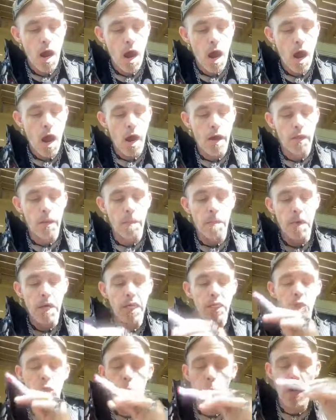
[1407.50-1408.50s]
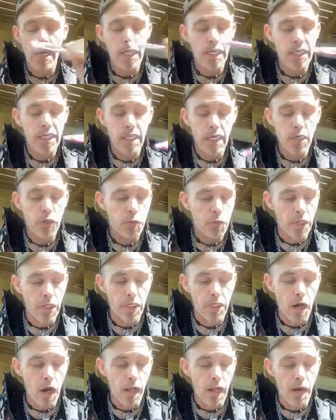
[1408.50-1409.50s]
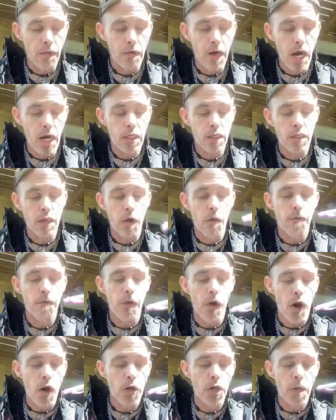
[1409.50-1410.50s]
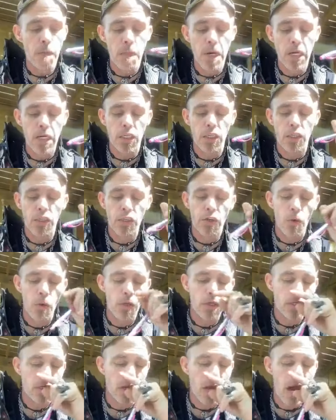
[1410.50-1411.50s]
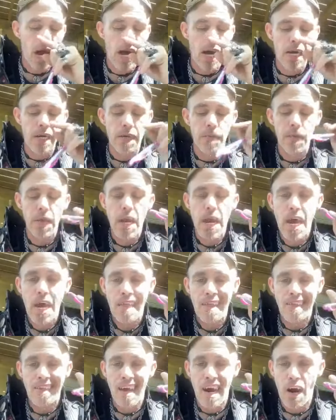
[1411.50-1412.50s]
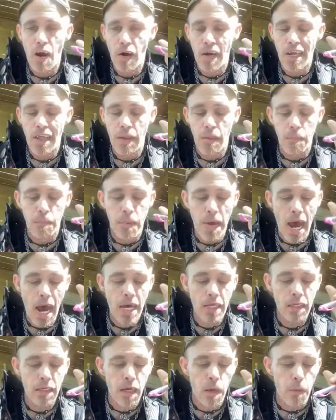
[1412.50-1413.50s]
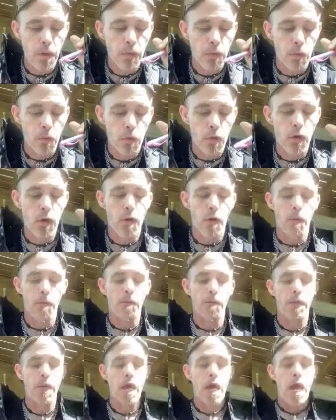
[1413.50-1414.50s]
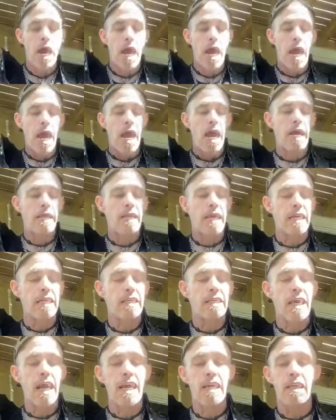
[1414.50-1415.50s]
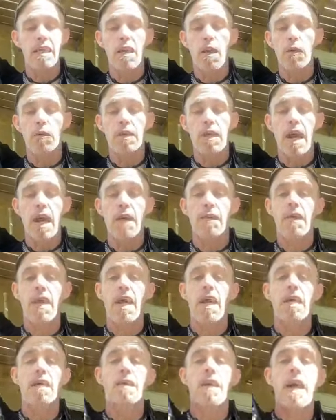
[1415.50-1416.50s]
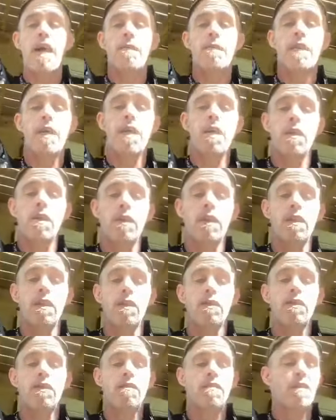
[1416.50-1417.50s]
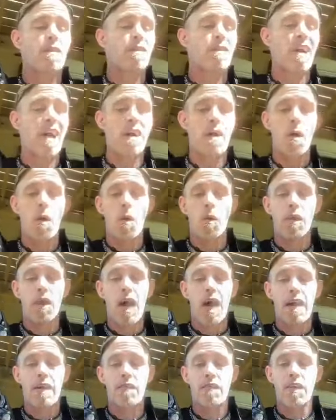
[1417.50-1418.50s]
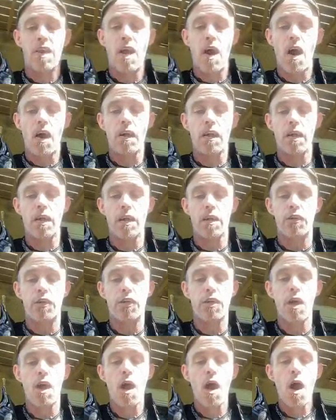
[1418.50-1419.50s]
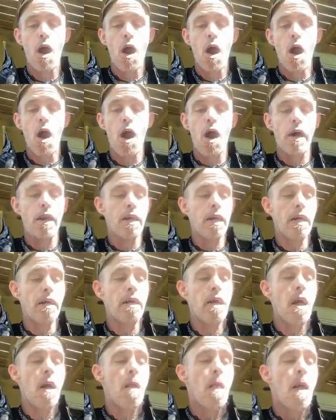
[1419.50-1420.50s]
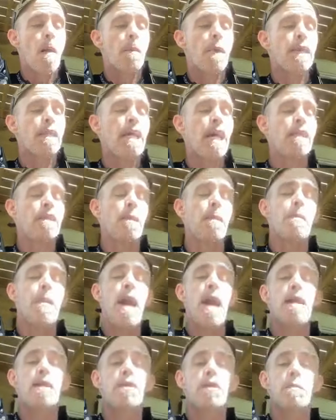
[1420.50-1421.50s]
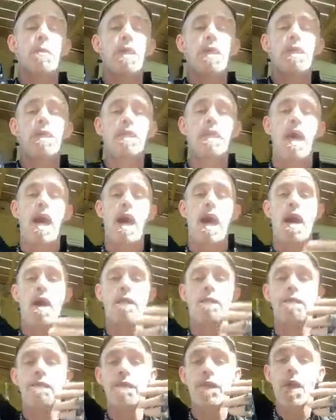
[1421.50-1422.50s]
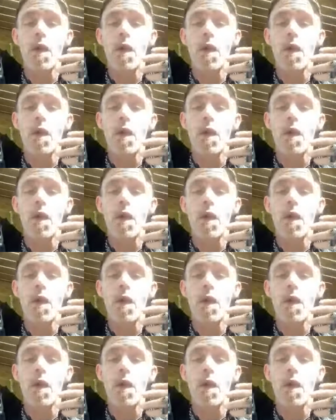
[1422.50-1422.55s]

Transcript: uh, in the mid 20th century, is all I've got so far, committed suicide there in the bathtub of the room. And they say in the notes I have, had, have here that there's, there's not a whole lot of knowledge on it, but that the management staff